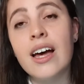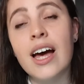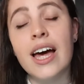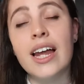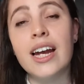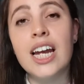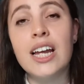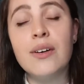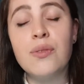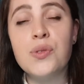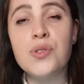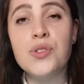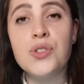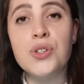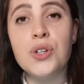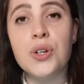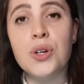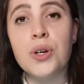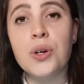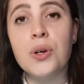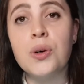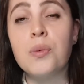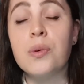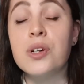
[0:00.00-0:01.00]
and level
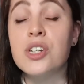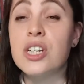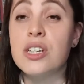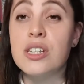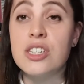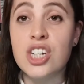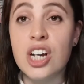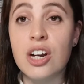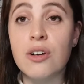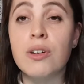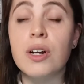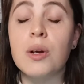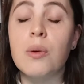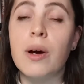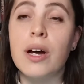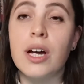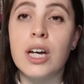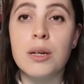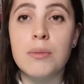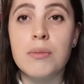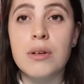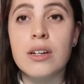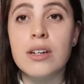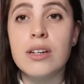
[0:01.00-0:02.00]
two, which is generally where
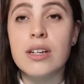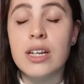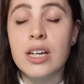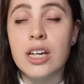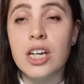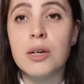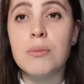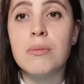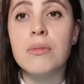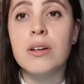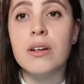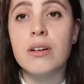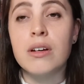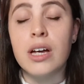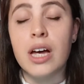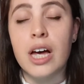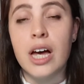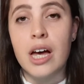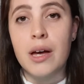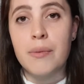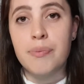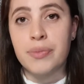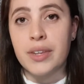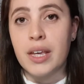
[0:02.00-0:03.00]
commun commu
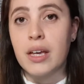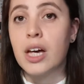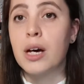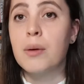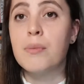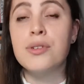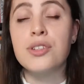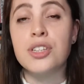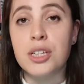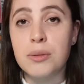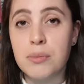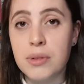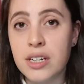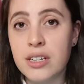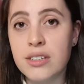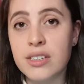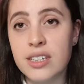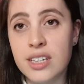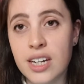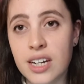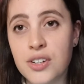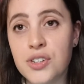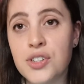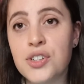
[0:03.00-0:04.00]
um, encompass
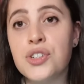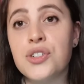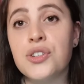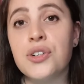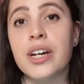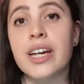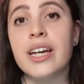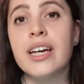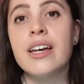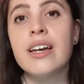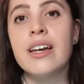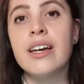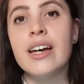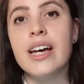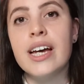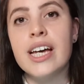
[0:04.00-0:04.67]
community dentistry,